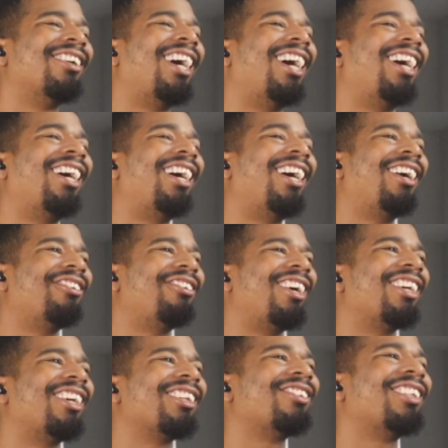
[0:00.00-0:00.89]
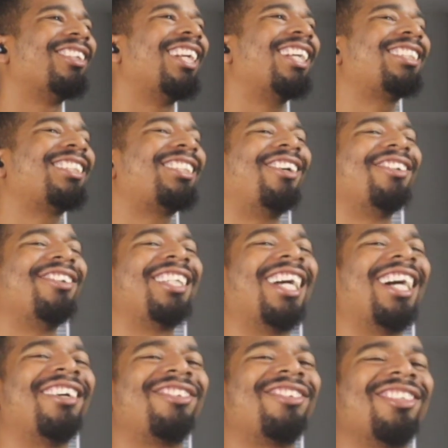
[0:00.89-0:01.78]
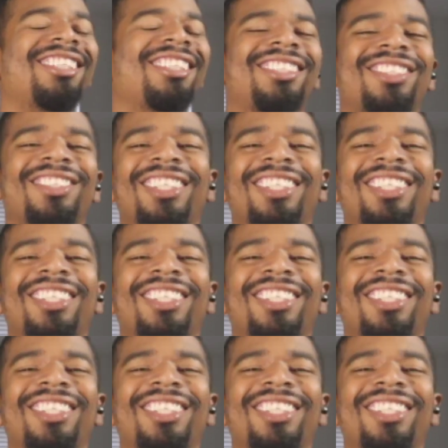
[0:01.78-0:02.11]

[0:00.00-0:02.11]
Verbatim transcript: I, I rocked with it. That's all we got for this.